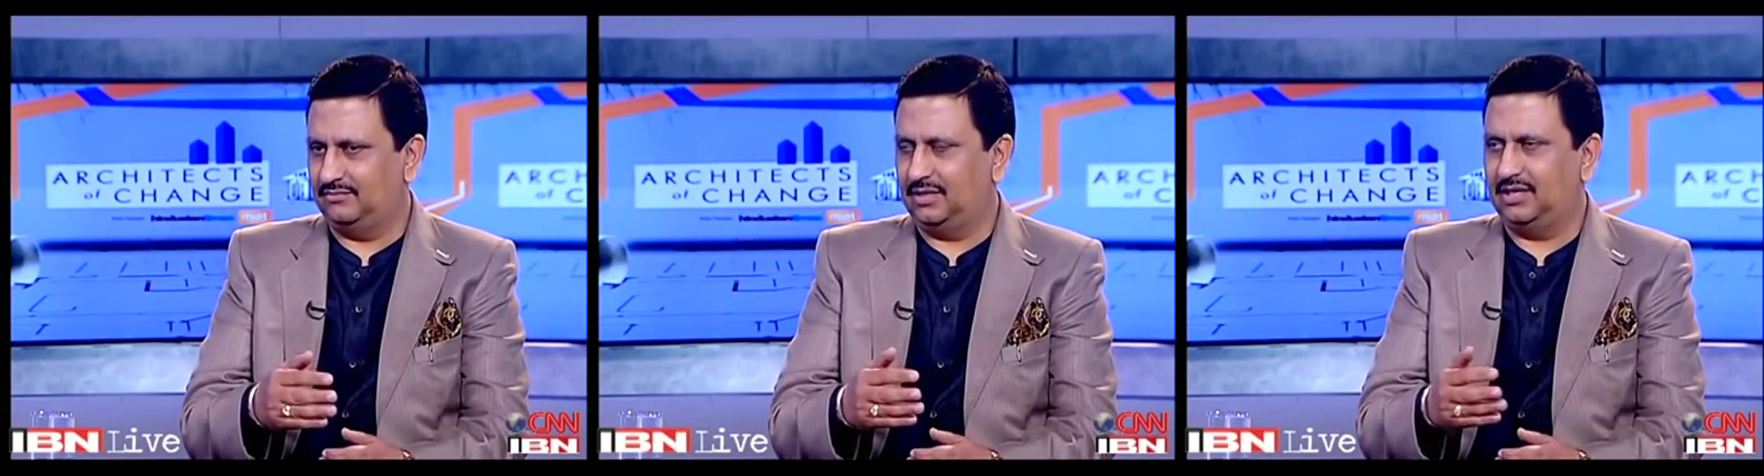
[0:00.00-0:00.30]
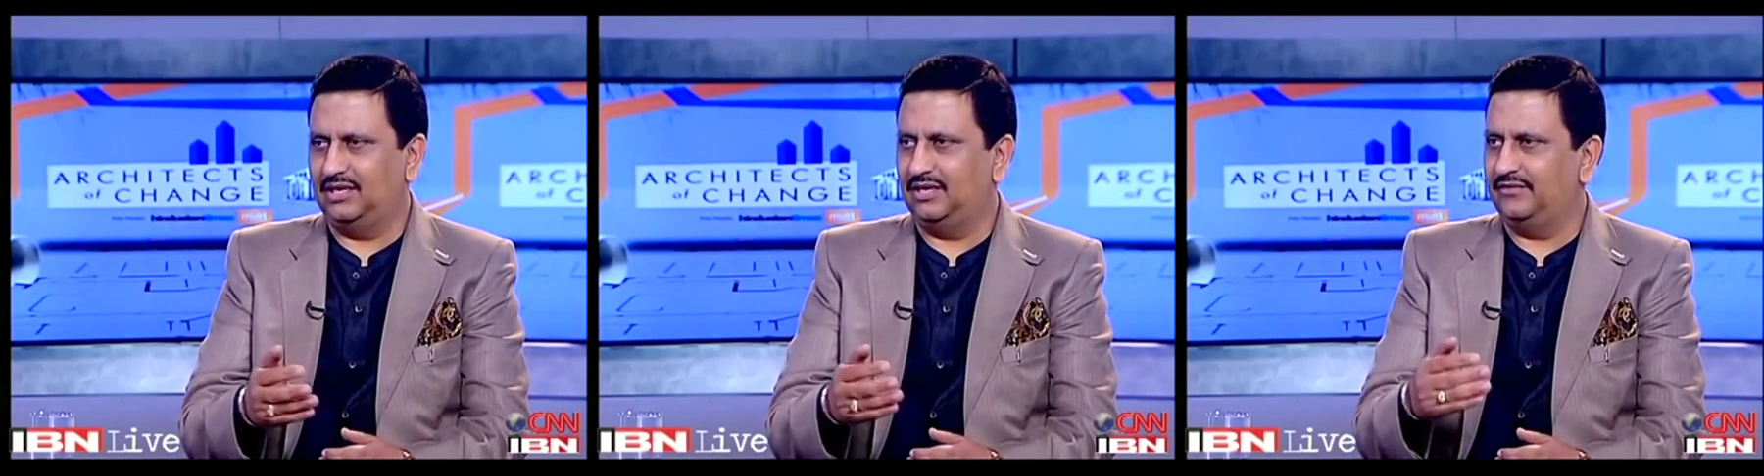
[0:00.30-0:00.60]

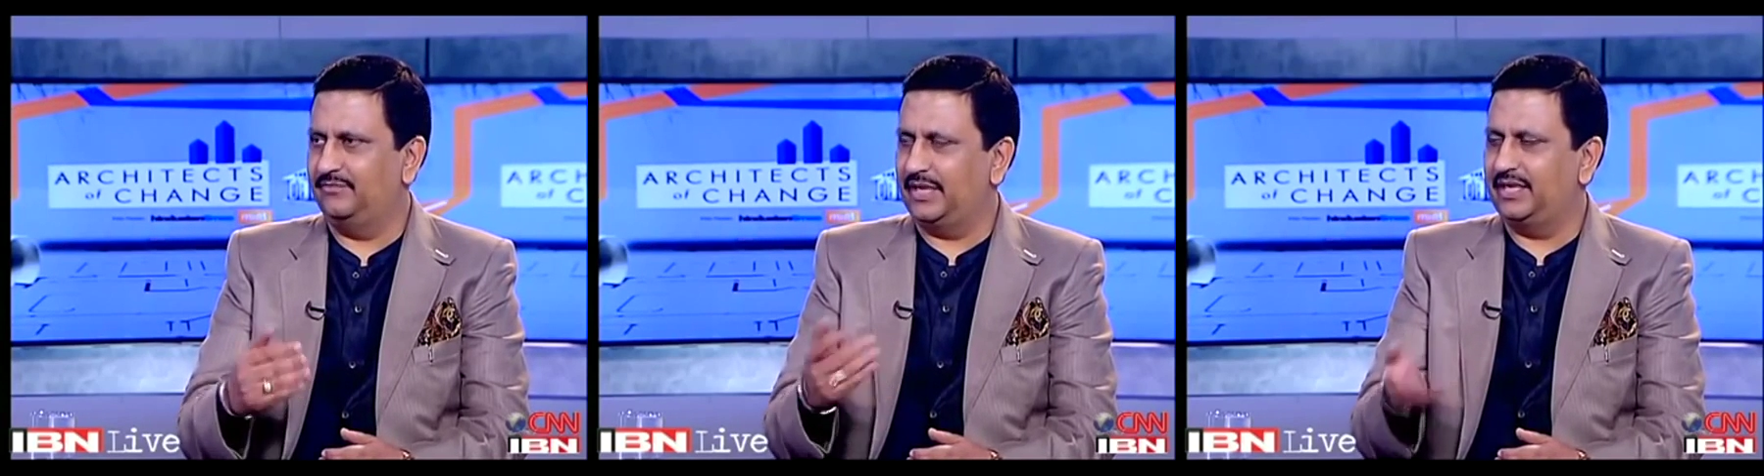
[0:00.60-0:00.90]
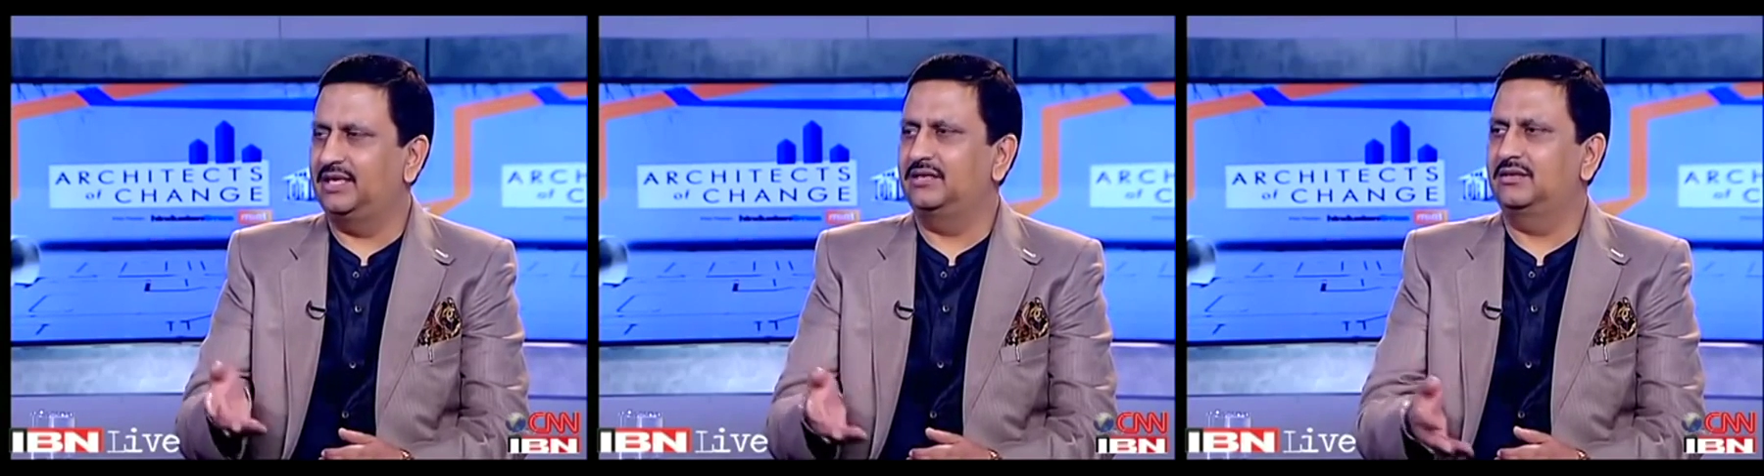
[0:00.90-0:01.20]
I have
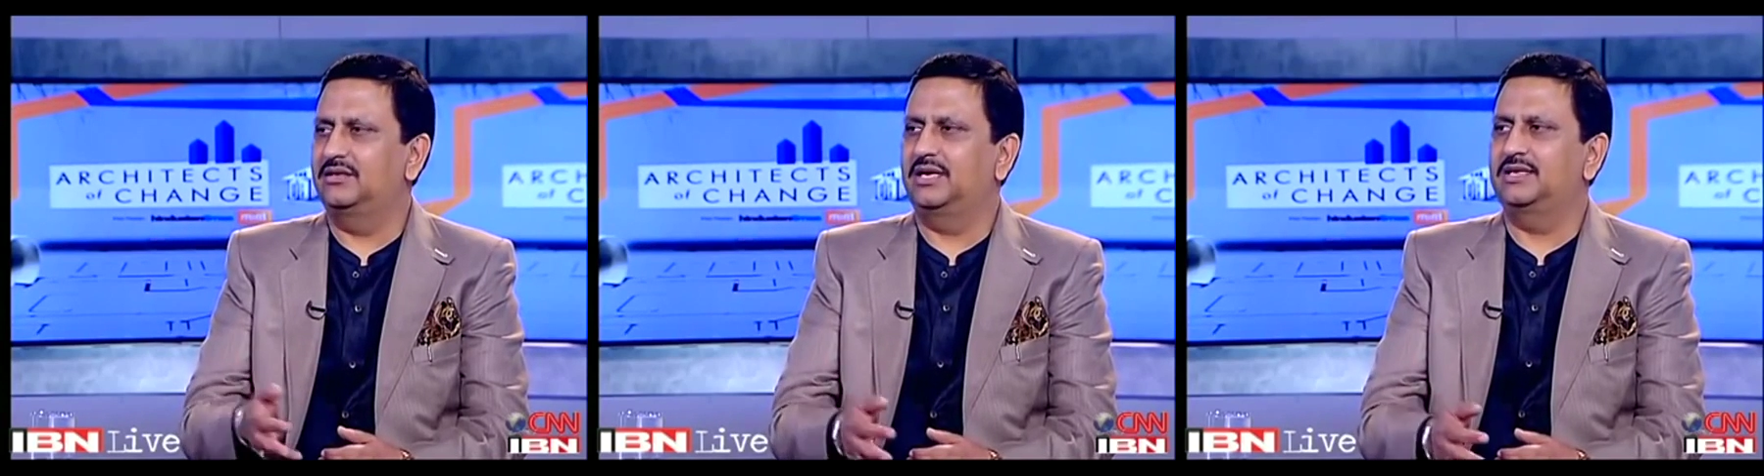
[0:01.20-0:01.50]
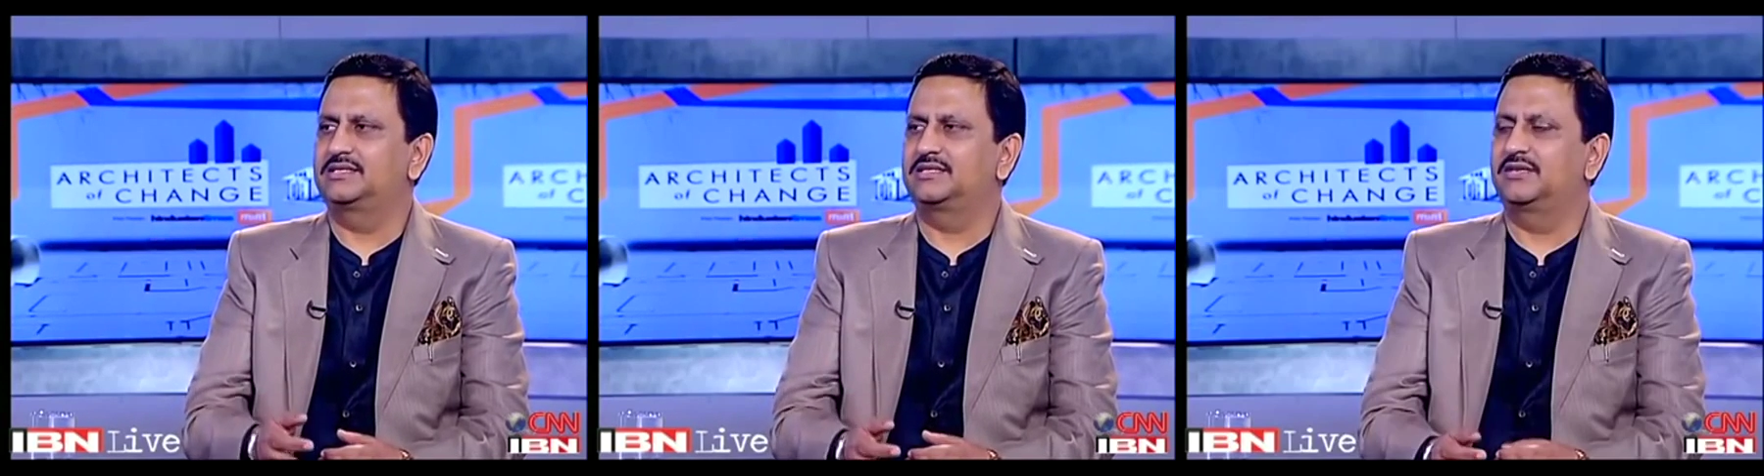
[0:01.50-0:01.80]
been in
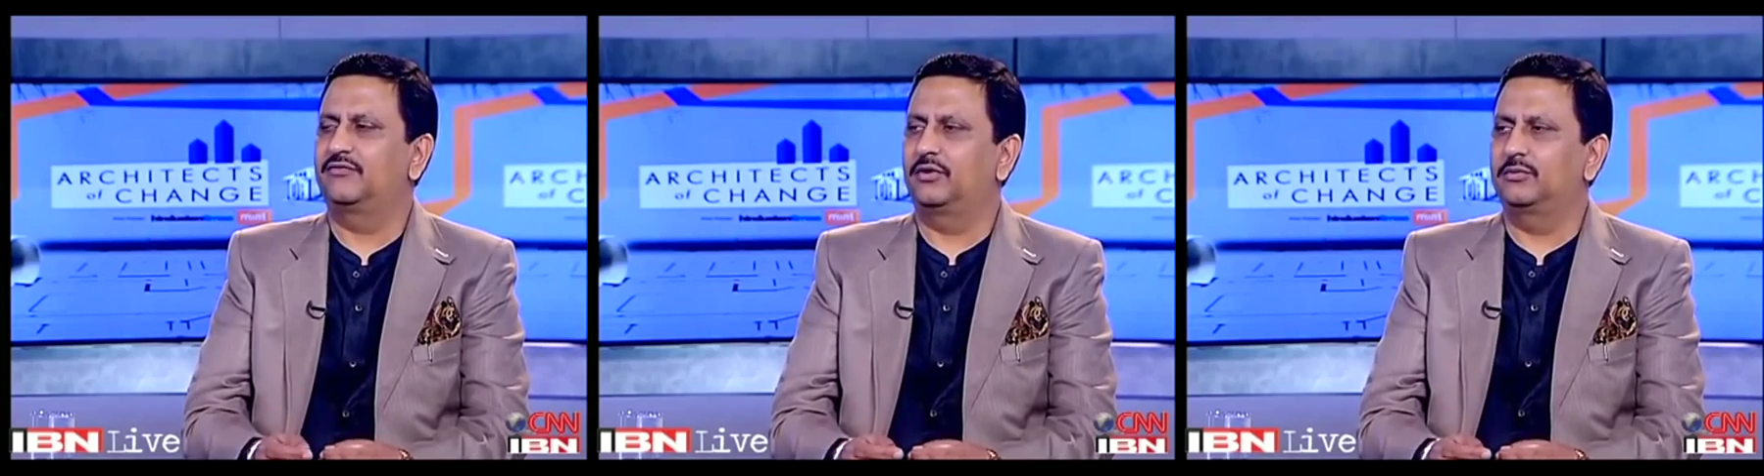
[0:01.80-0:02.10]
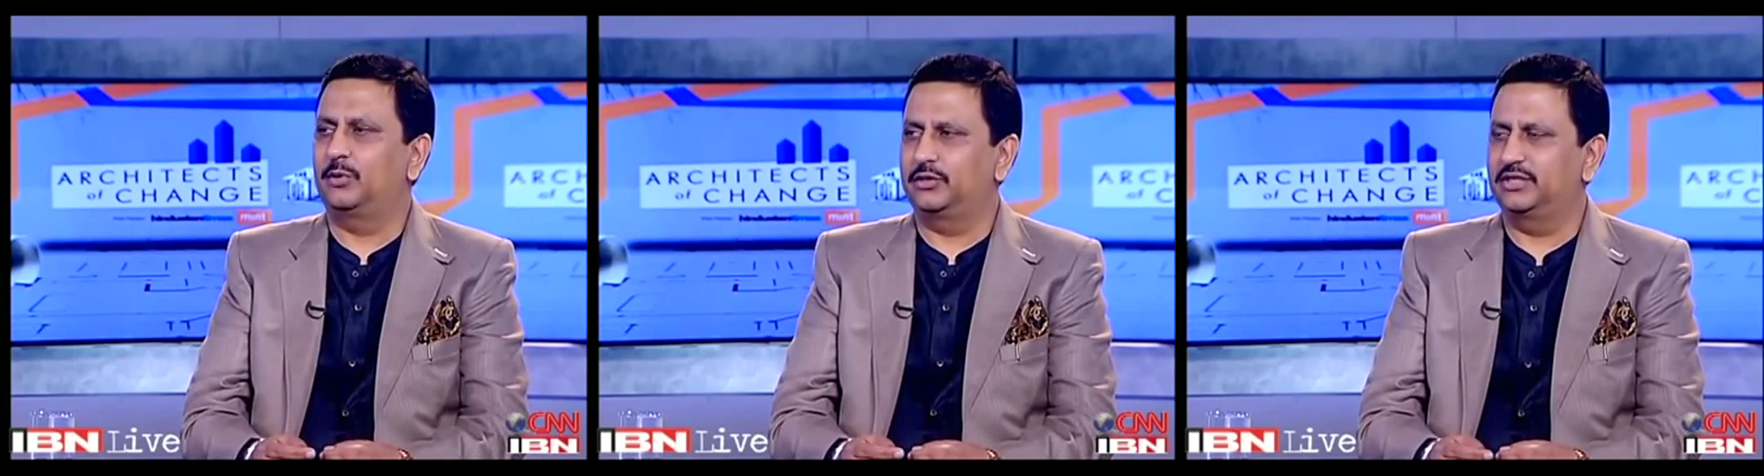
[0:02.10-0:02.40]
real estate for
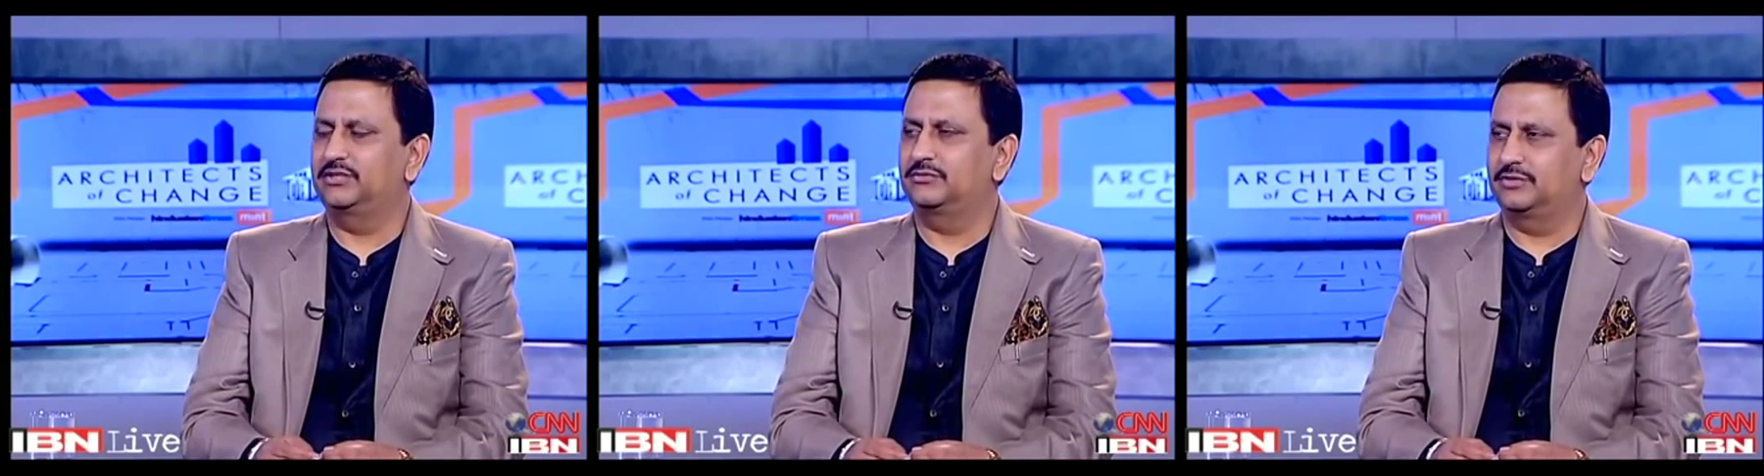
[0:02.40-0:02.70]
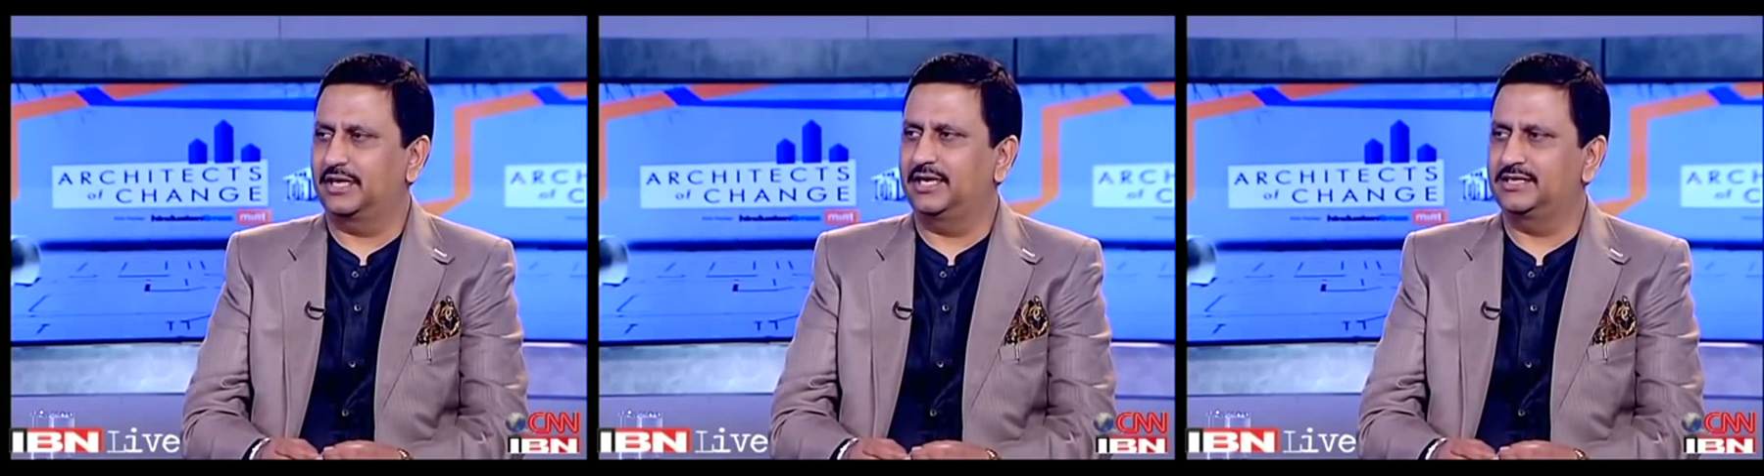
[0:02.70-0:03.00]
more than 2
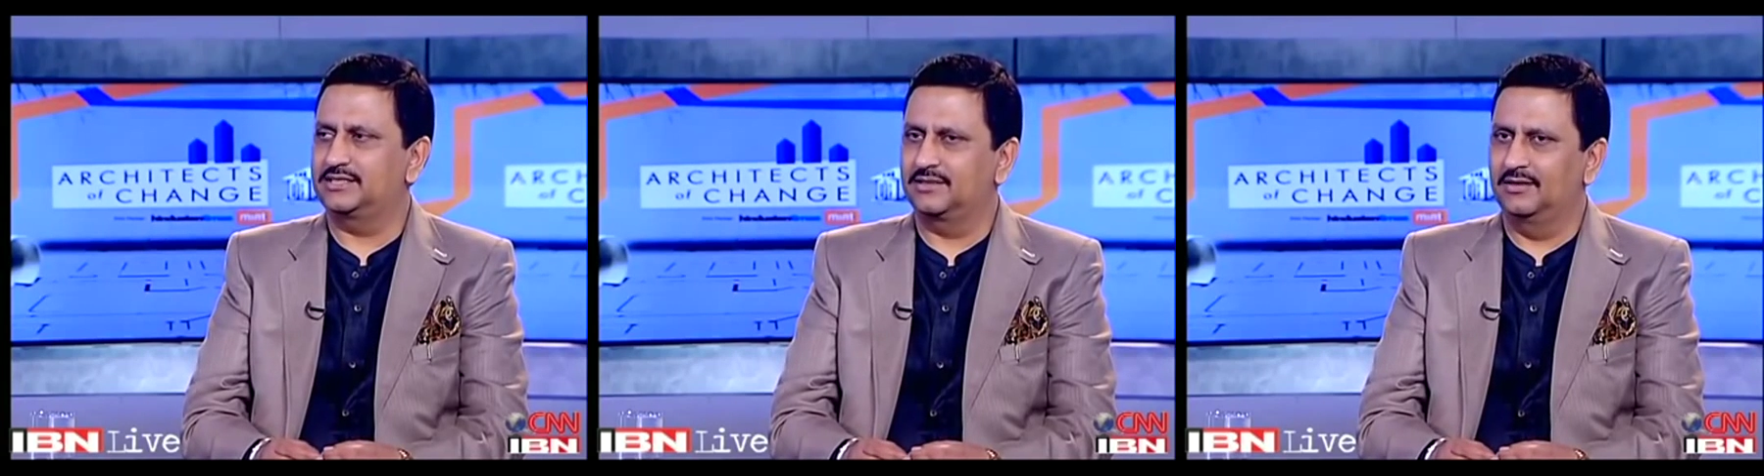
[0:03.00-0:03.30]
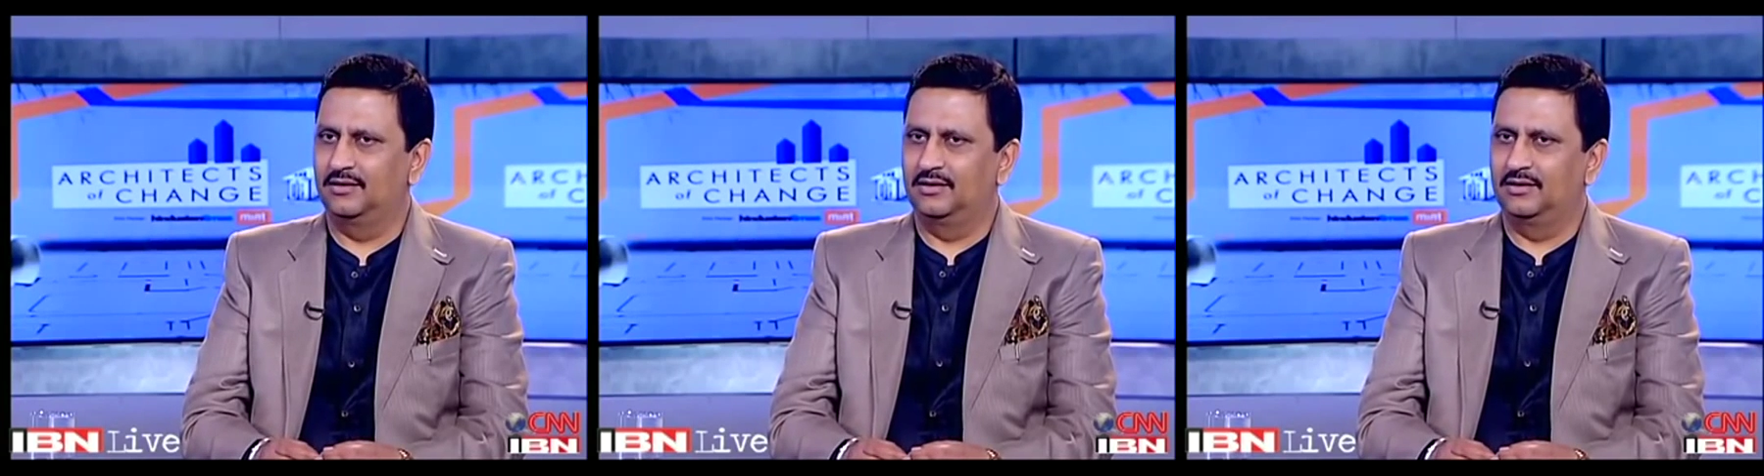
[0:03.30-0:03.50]
decades.